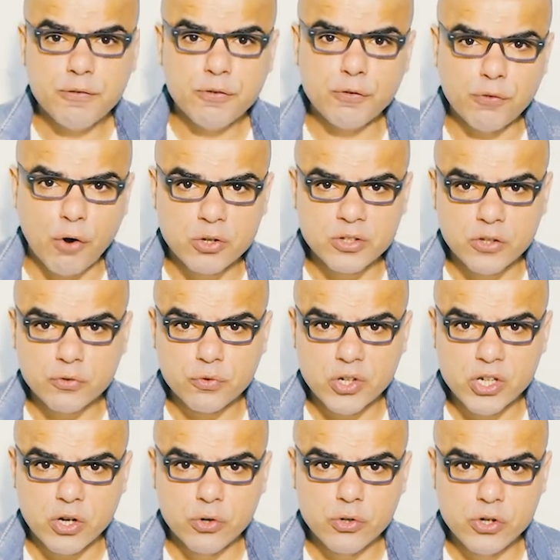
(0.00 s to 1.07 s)
If you found this
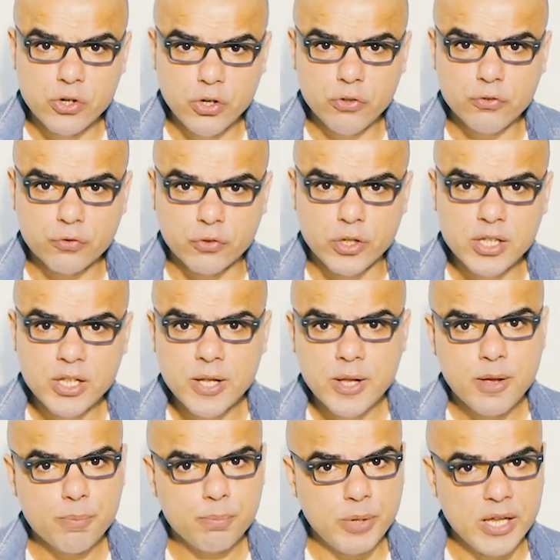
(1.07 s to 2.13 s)
video useful,
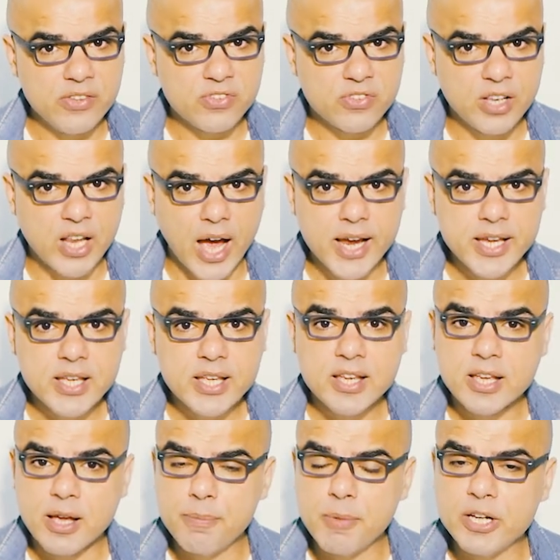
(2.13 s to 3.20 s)
please like,
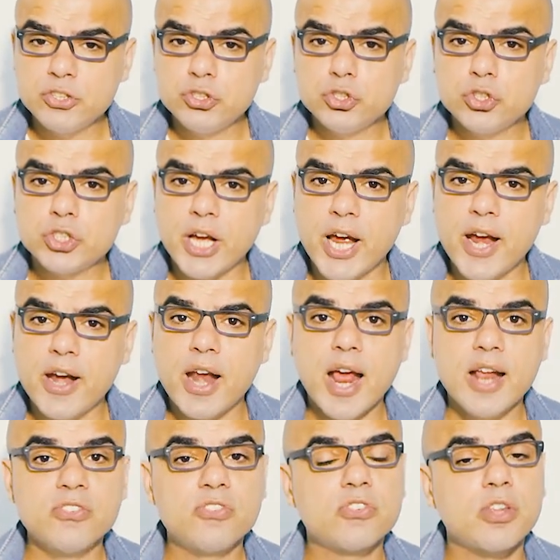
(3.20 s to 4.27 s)
comment,
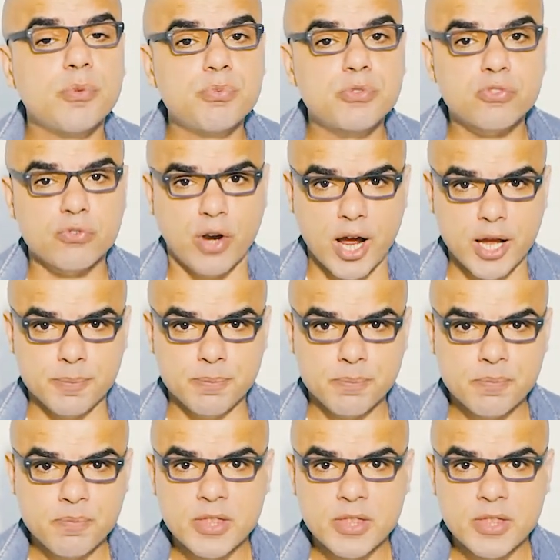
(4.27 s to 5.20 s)
share and subscribe.